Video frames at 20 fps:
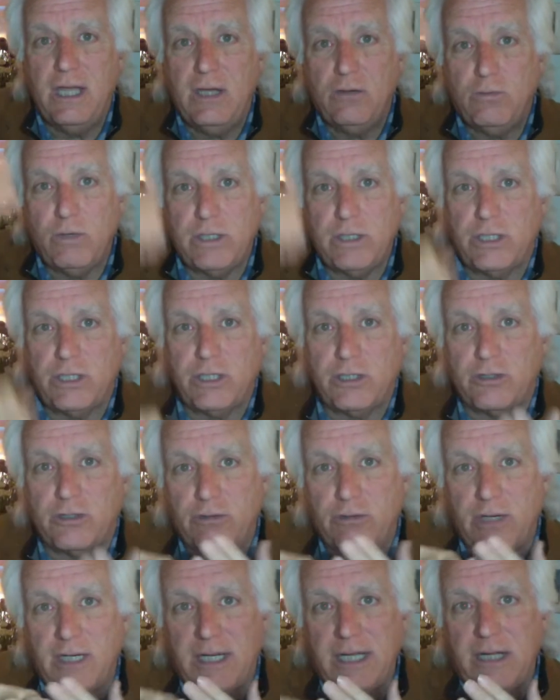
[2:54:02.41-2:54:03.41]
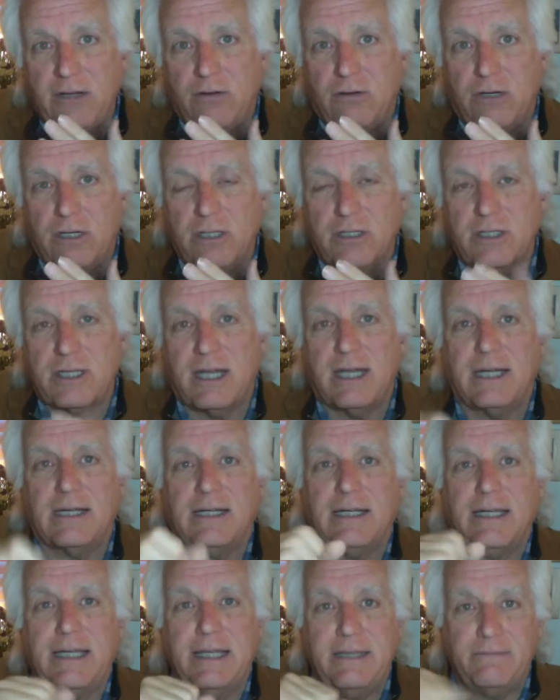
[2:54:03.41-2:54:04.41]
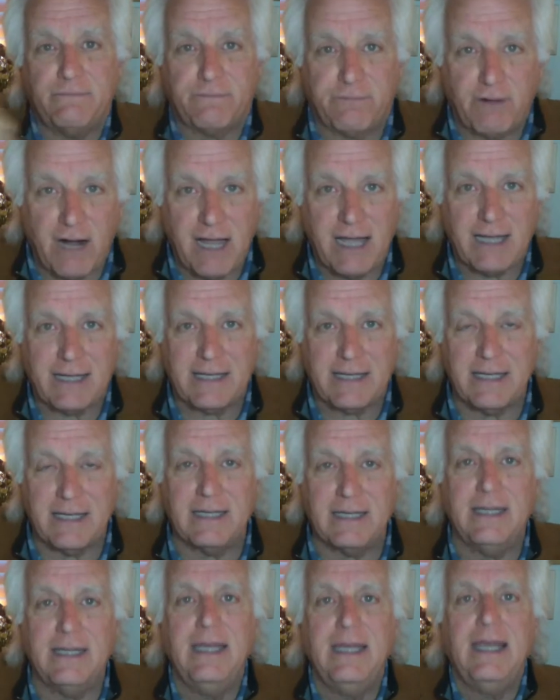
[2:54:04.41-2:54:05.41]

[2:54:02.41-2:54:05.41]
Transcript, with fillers: which is drilling horizontally, fracking,